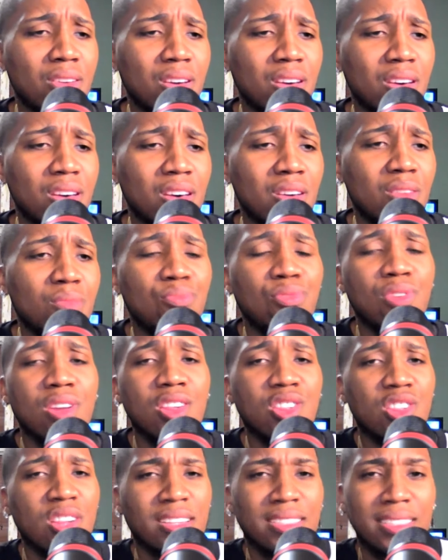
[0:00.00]
uh
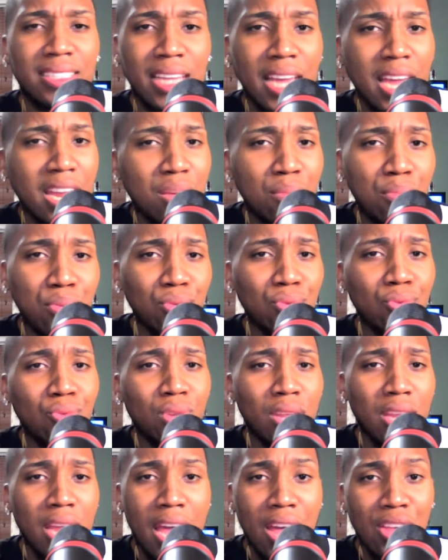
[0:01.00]
Brittish's dating pool
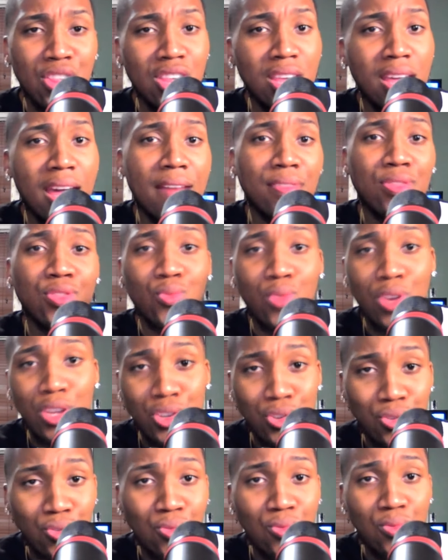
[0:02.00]
and how she got three
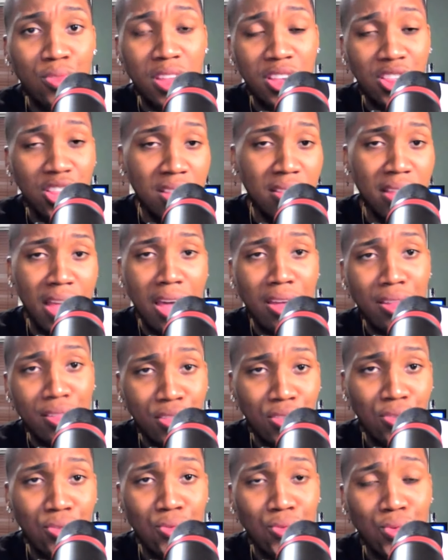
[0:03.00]
dudes that she talking
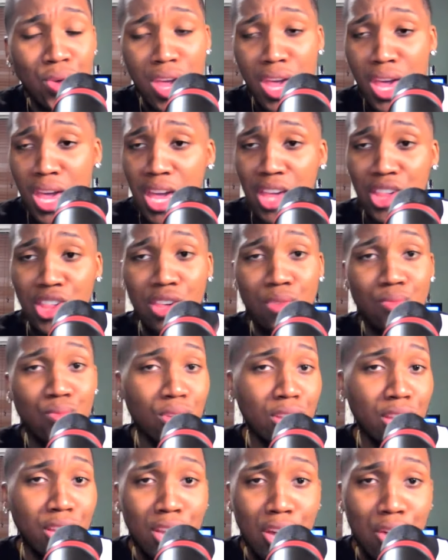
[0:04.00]
to, and she
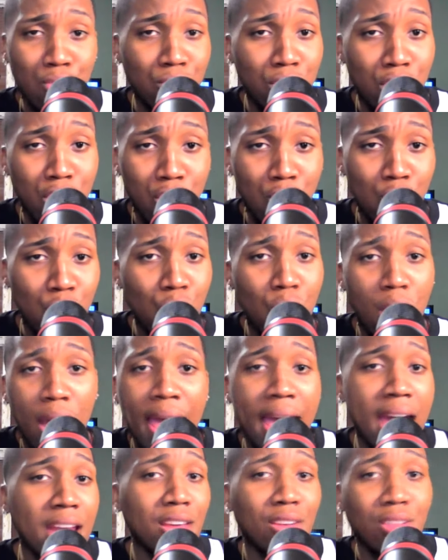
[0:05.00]
really don't know
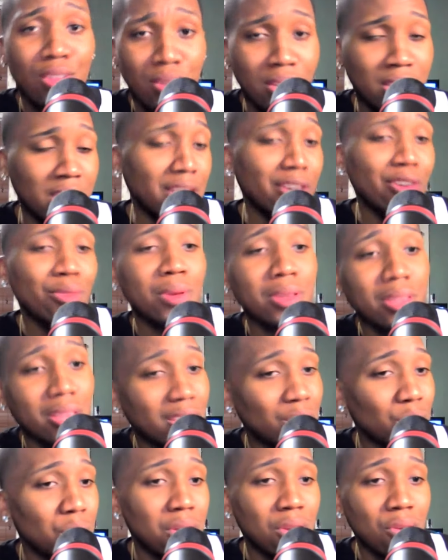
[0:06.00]
how to deal with the
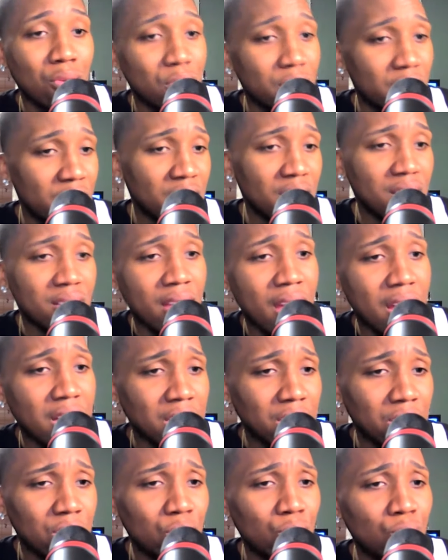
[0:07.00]
three dudes that she's talking
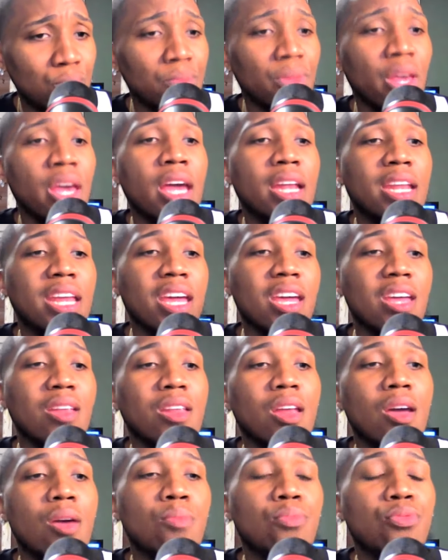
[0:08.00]
to. Then
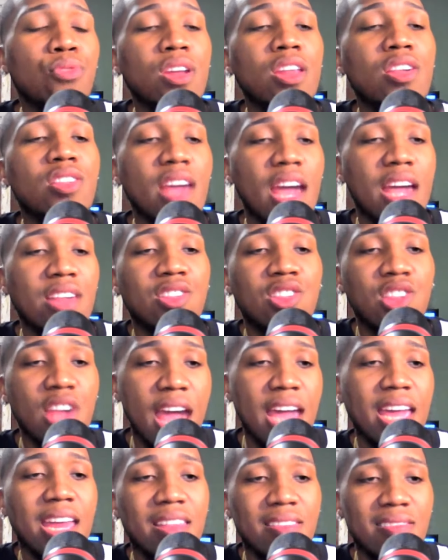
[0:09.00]
Brittish asked
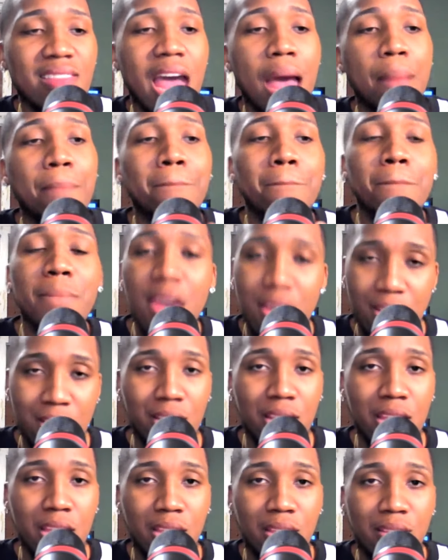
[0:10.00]
Jackie to stop
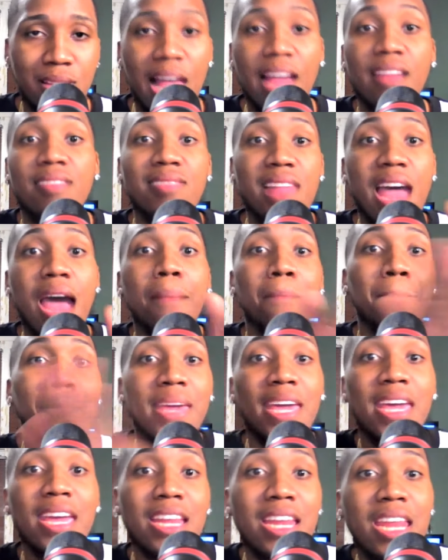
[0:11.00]
meddling, it's like stop
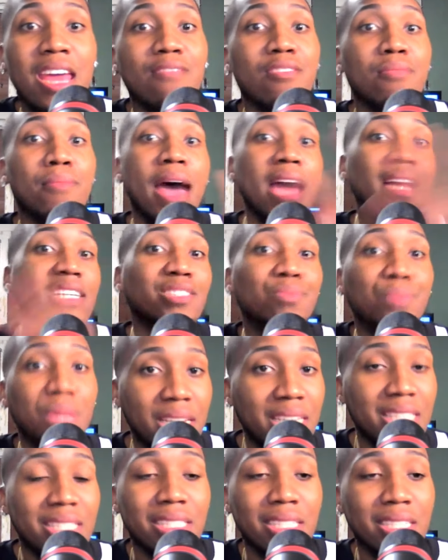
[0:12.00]
being in everybody's
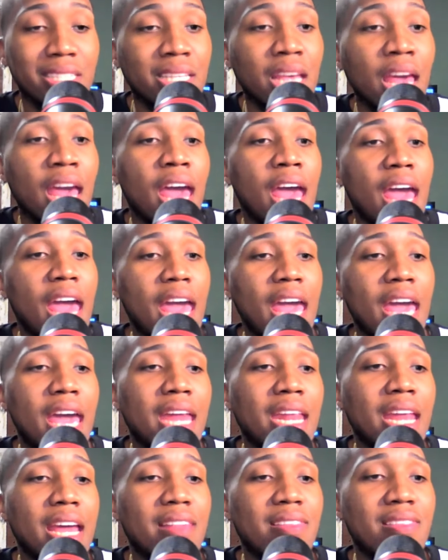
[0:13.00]
business.
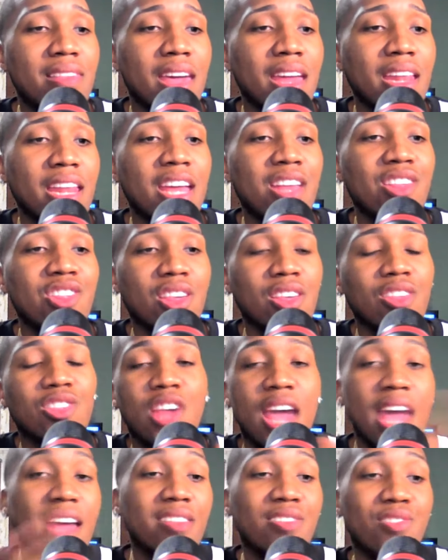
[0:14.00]
And they said that
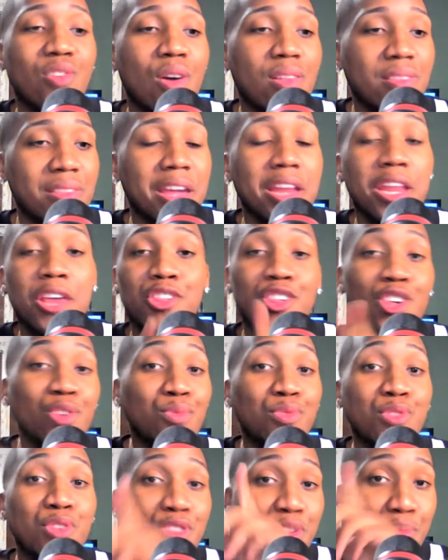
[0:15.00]
Jackie started saying that she
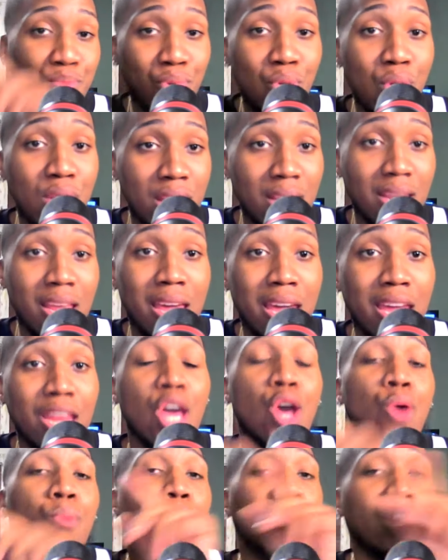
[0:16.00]
was disappointed that
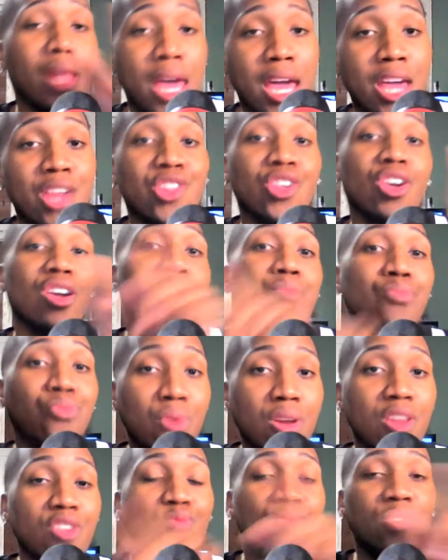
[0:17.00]
Malaysia and
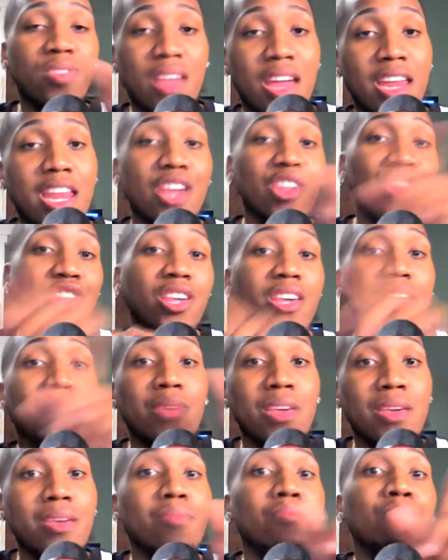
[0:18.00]
Brittish would say that she
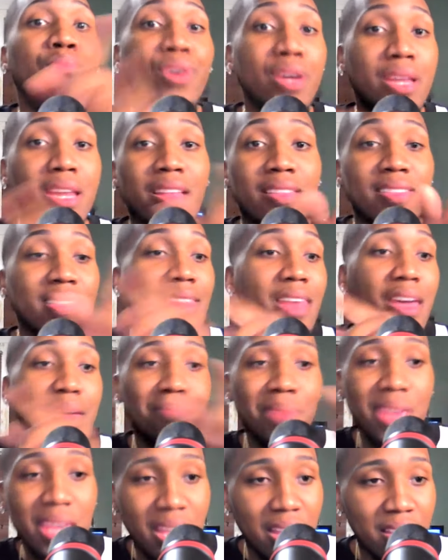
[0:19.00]
be butting into their
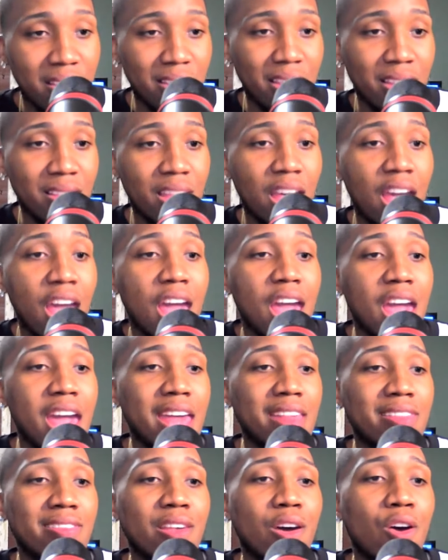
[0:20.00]
business.
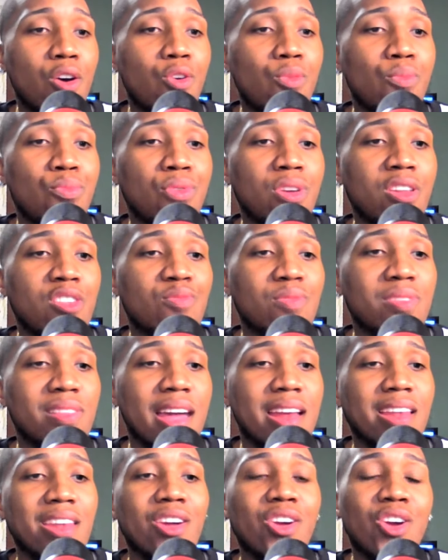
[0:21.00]
And so Brittish was
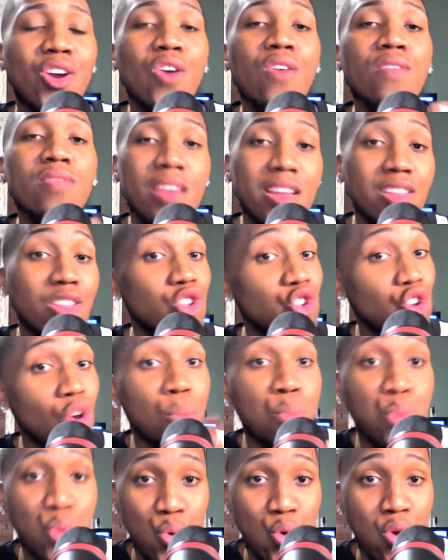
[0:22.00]
like, the girls think that you're
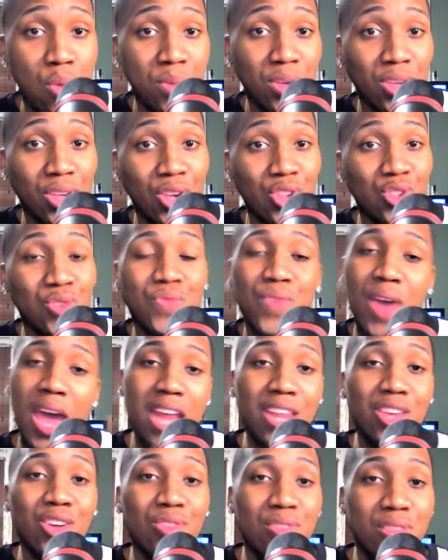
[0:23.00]
bored because you're
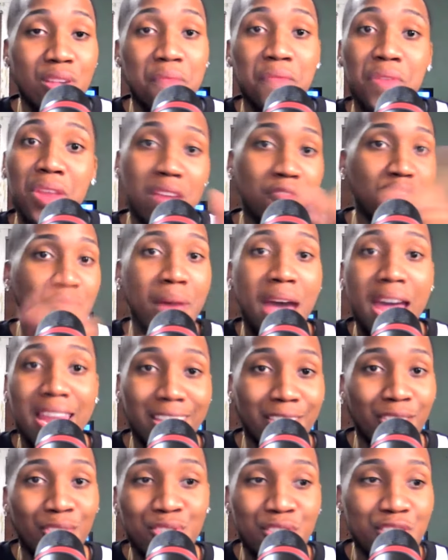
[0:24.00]
finding yourself in everybody
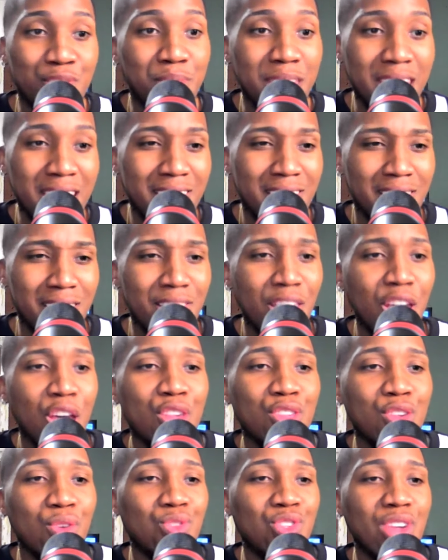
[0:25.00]
else's business.
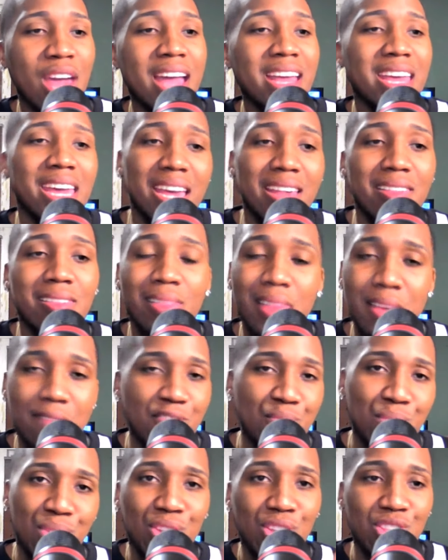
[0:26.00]
So Jackie is
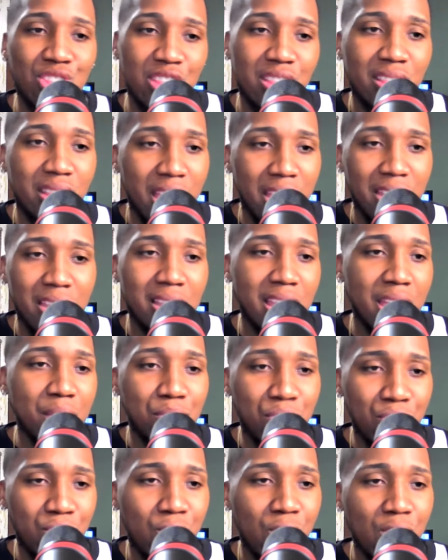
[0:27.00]
livid because she said that they
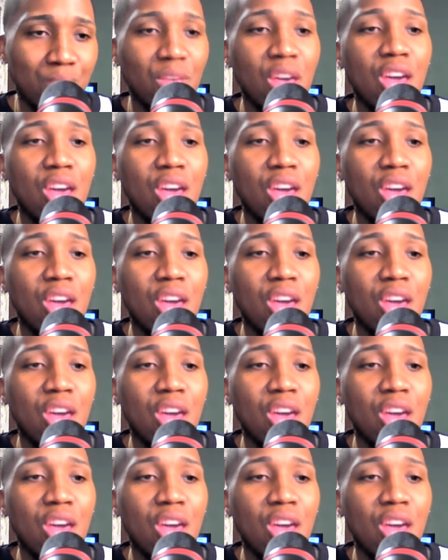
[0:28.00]
bored.